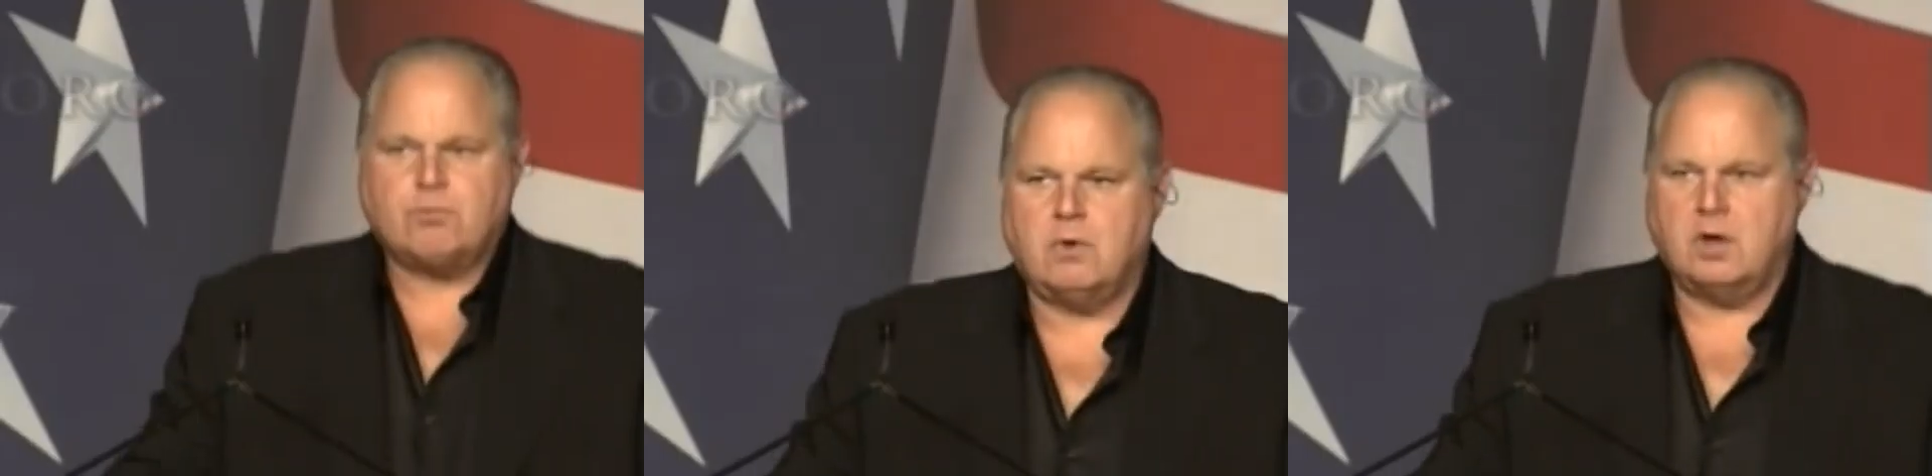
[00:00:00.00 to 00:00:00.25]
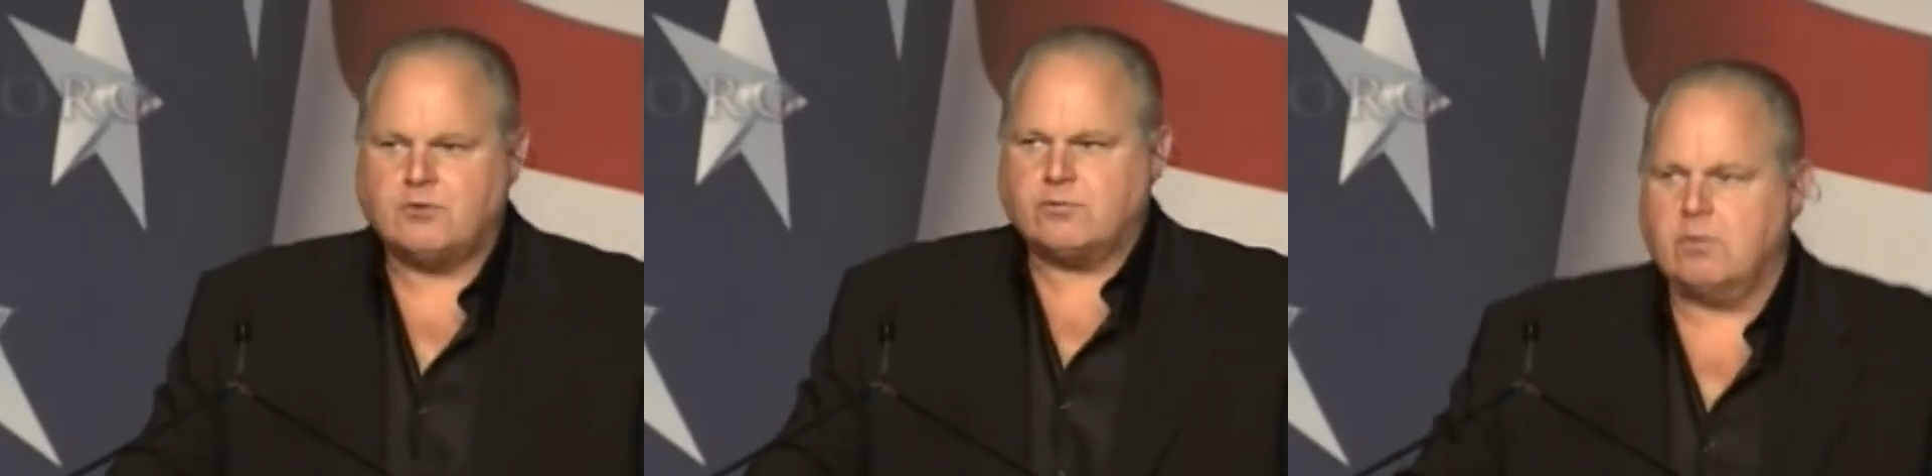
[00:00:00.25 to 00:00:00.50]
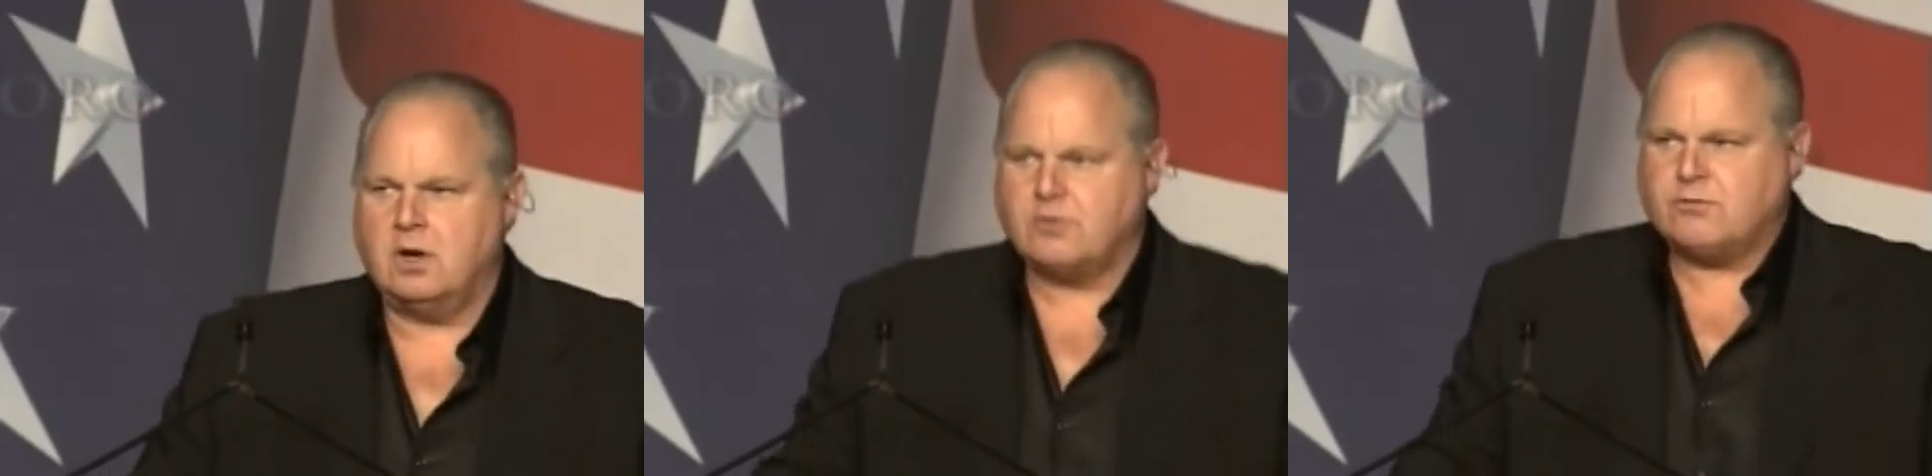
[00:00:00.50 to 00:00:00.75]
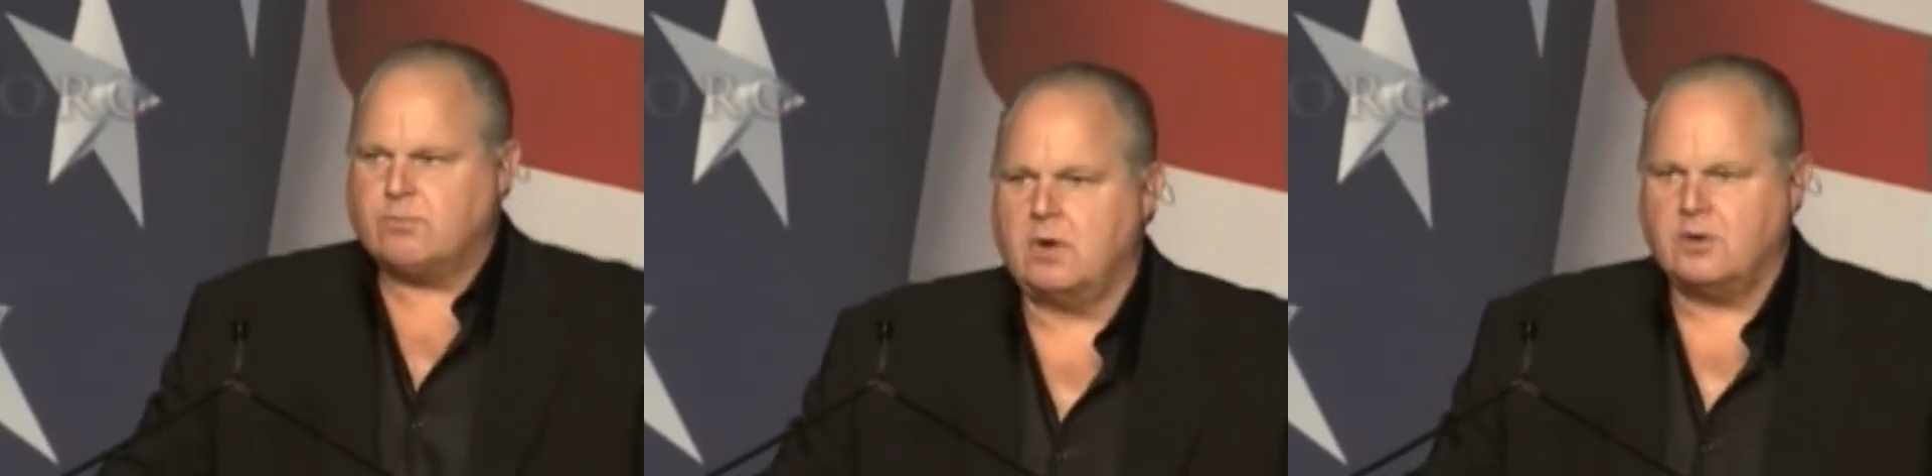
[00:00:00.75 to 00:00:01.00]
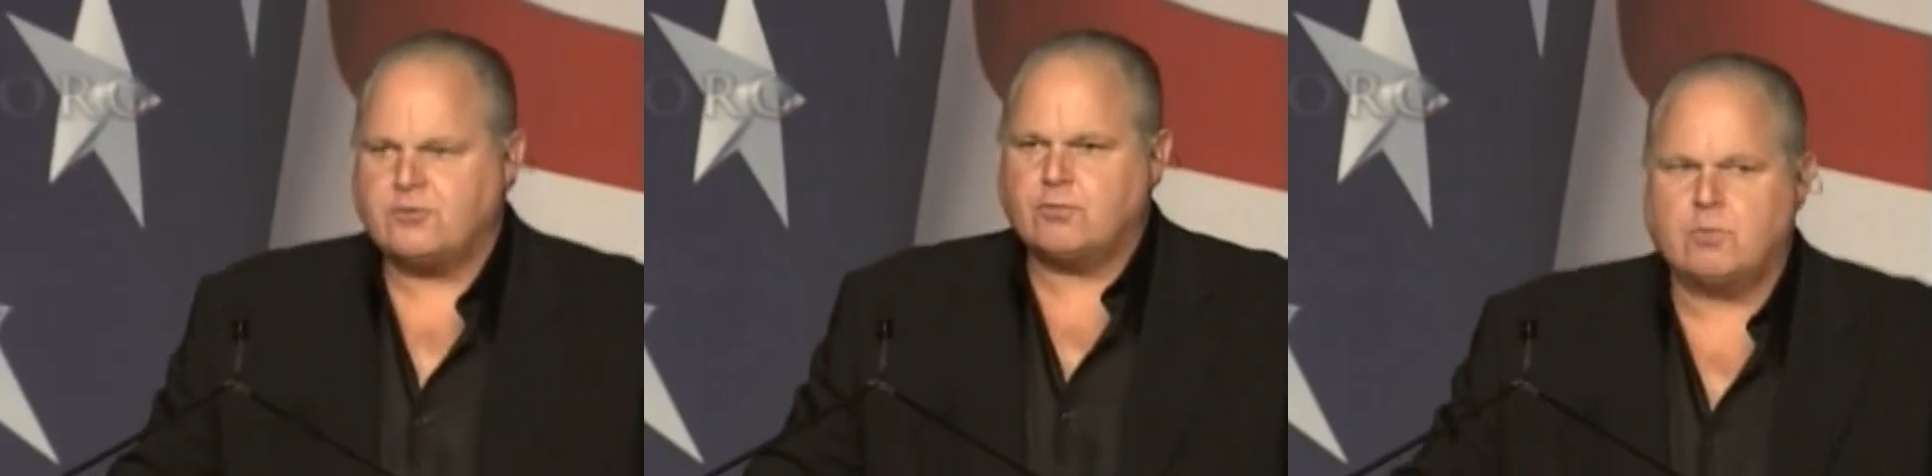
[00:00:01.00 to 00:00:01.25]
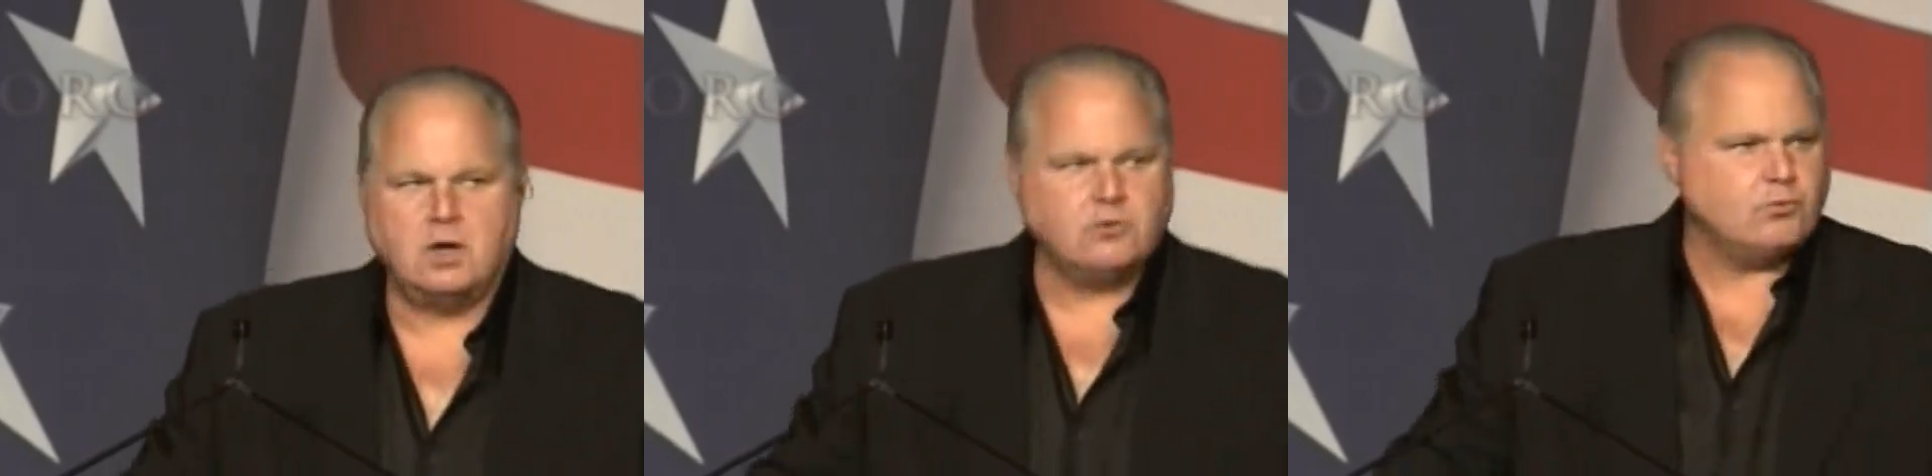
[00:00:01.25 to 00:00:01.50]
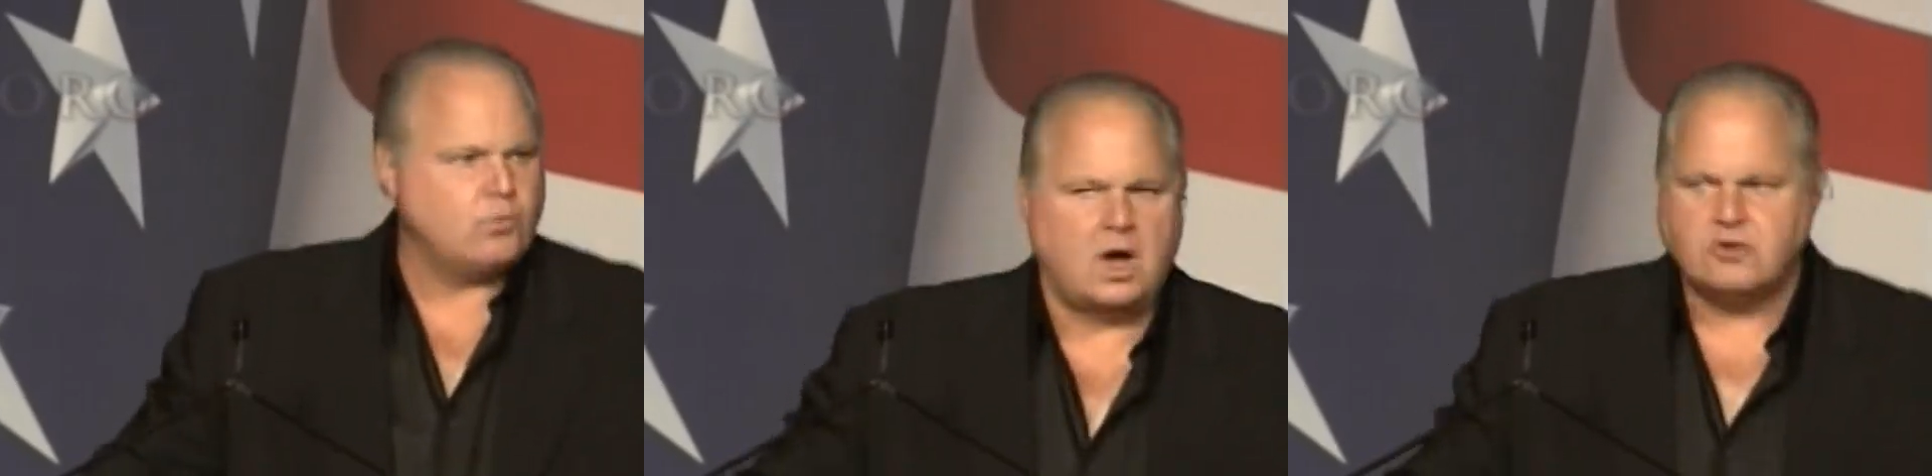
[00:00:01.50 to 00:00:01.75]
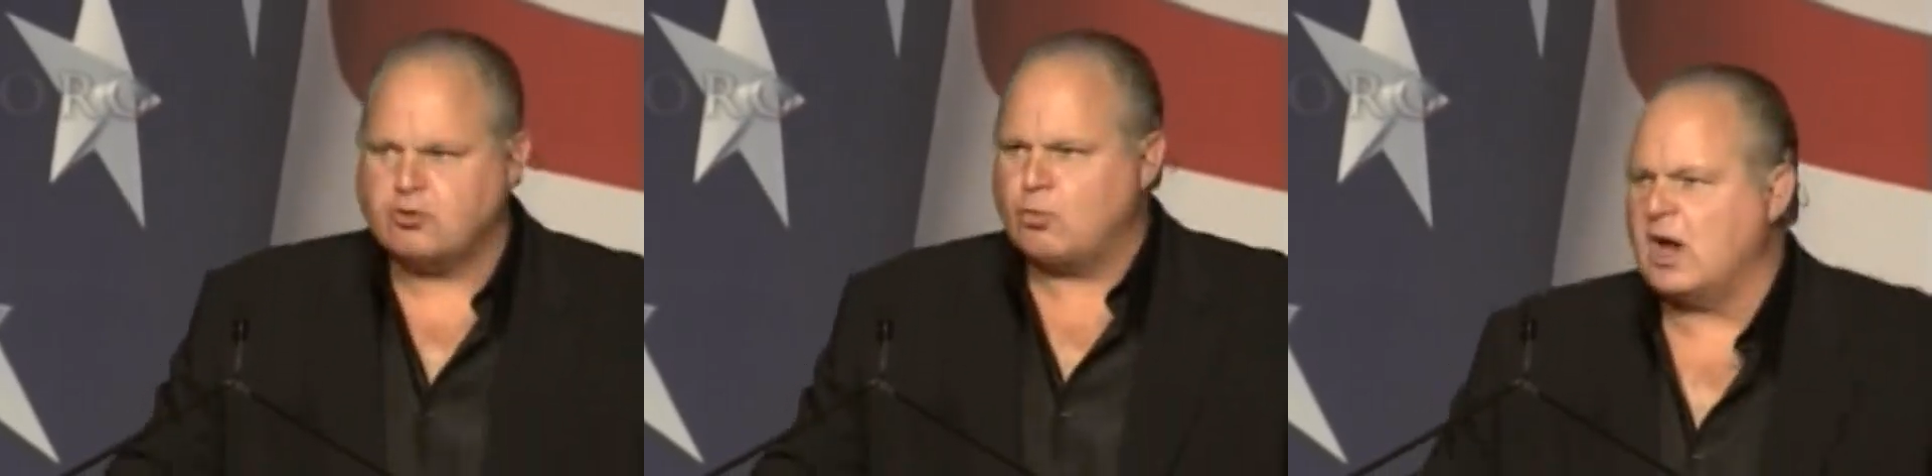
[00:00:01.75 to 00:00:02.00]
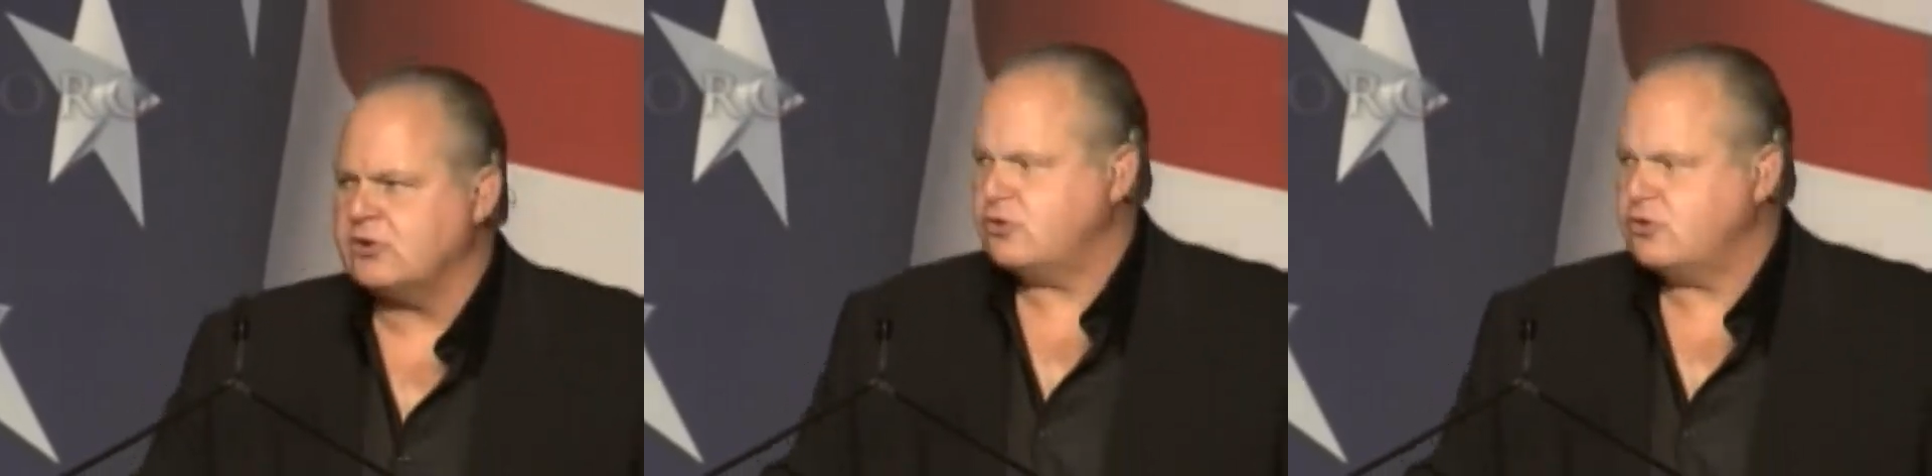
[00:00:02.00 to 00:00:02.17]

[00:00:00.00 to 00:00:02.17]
equivalent of 9/11, as nothing more than